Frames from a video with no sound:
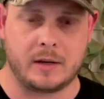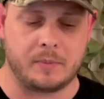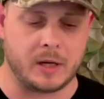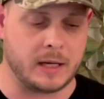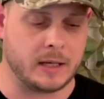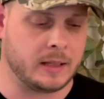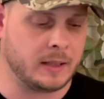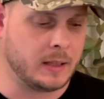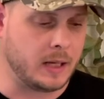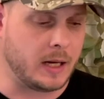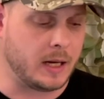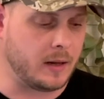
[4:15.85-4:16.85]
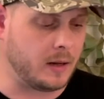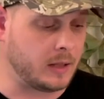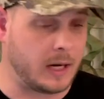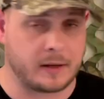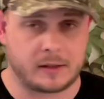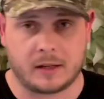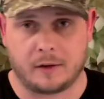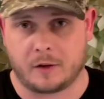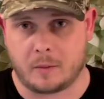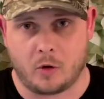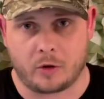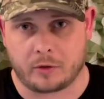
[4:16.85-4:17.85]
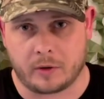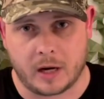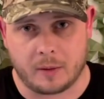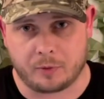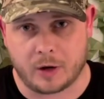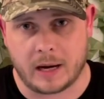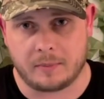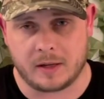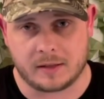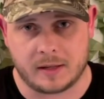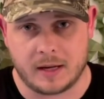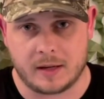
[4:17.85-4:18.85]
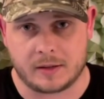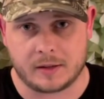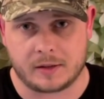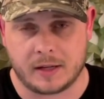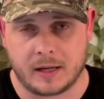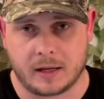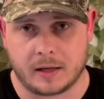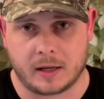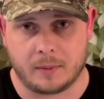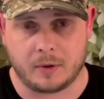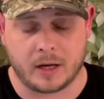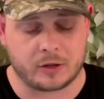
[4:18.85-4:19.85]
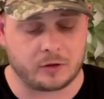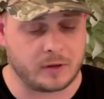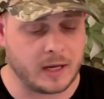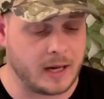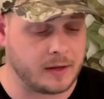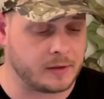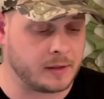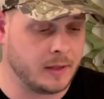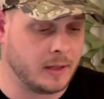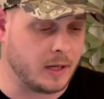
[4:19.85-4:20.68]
but a lot of stuff I'm ordering on Prime these days is taking a couple extra days.